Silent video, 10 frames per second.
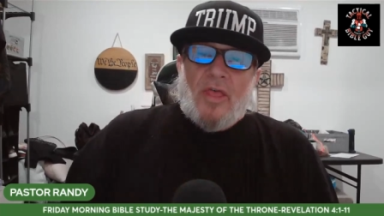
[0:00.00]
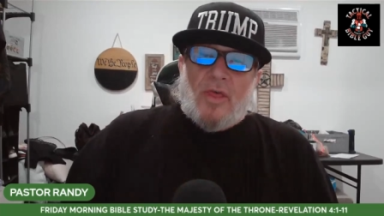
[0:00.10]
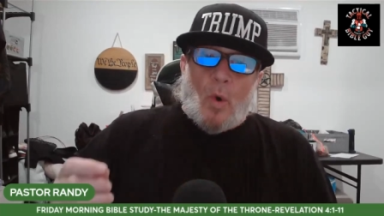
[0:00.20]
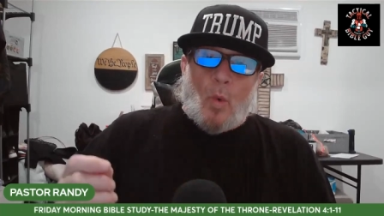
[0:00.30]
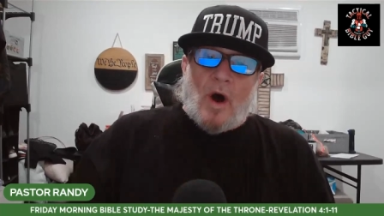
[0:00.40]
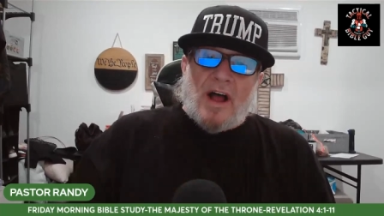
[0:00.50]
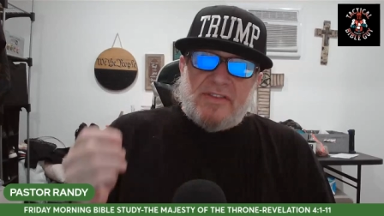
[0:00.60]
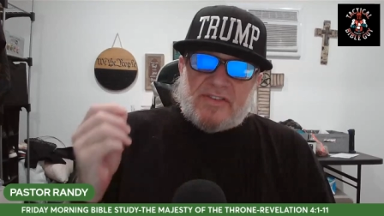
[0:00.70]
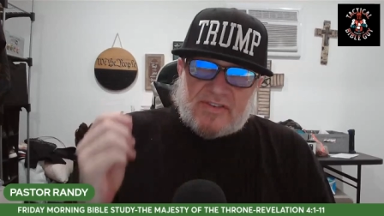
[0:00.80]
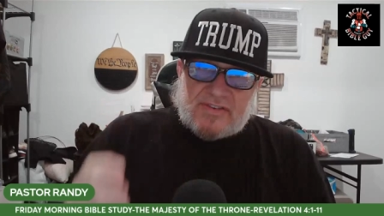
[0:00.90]
The
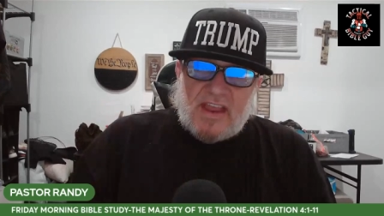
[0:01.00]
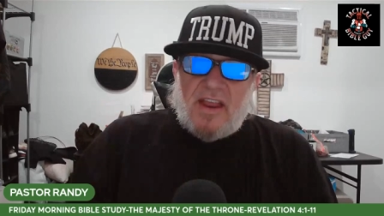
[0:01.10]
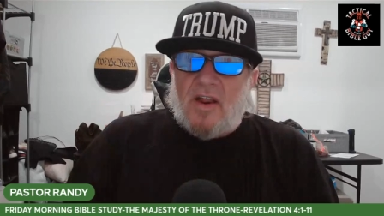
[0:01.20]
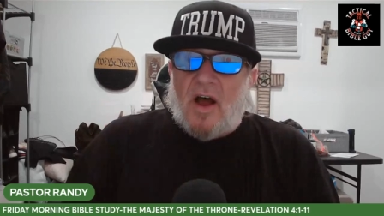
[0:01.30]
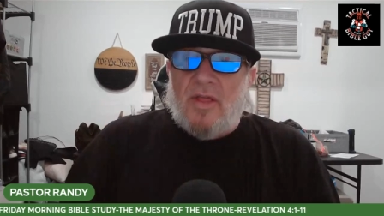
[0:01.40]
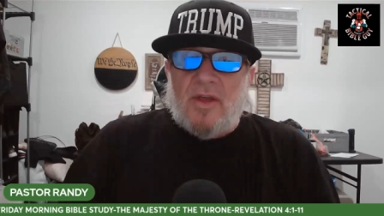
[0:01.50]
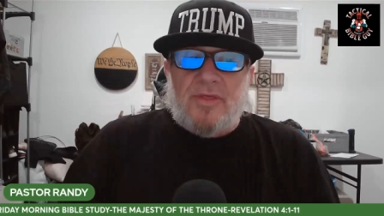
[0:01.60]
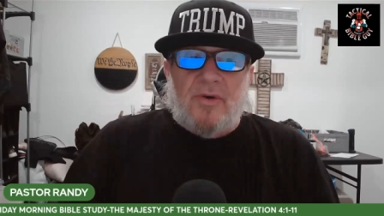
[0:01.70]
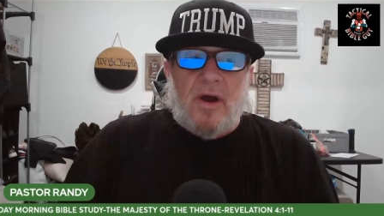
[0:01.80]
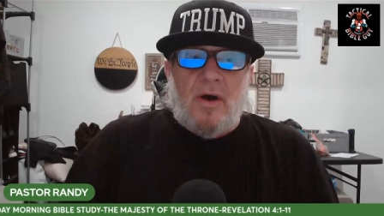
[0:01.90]
one seated on the
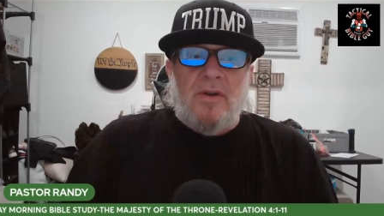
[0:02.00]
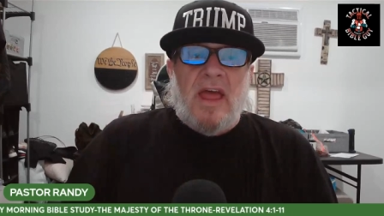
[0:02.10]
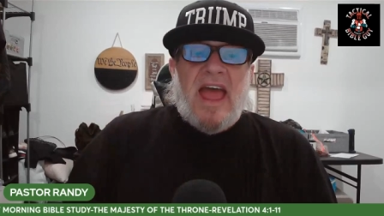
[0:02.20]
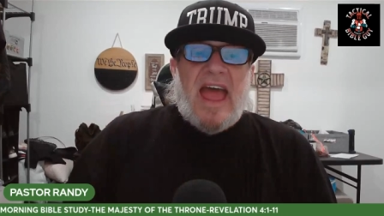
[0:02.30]
throne,